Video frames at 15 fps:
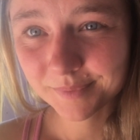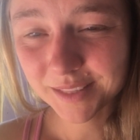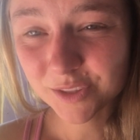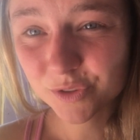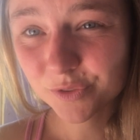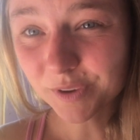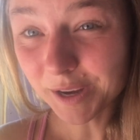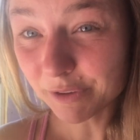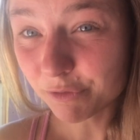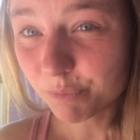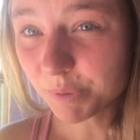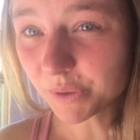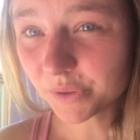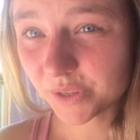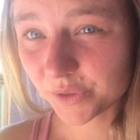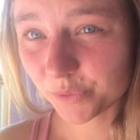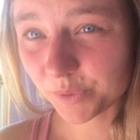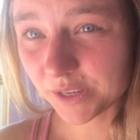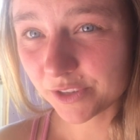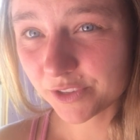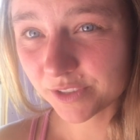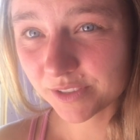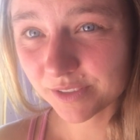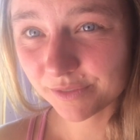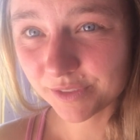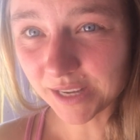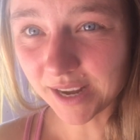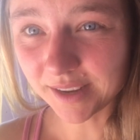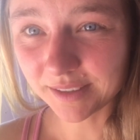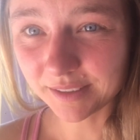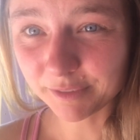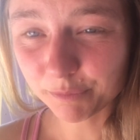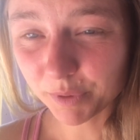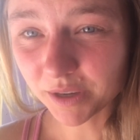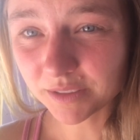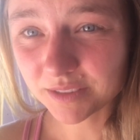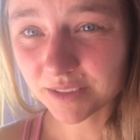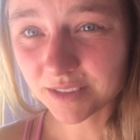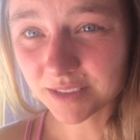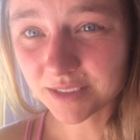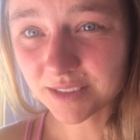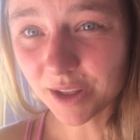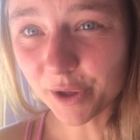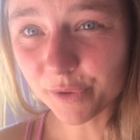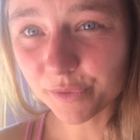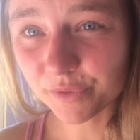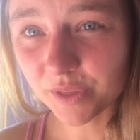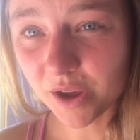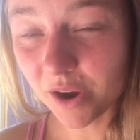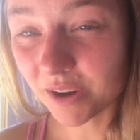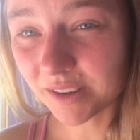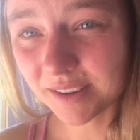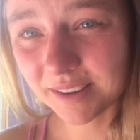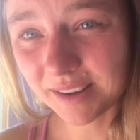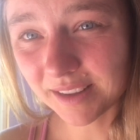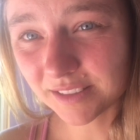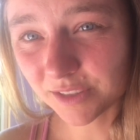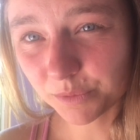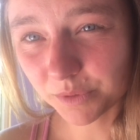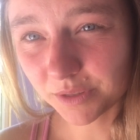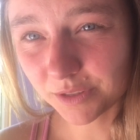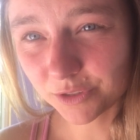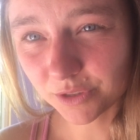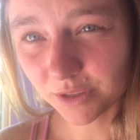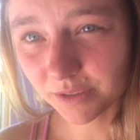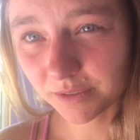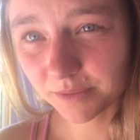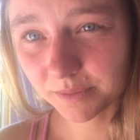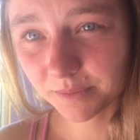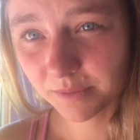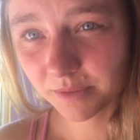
It's 5 billion regions of data of parts of the self that aren't connected with each other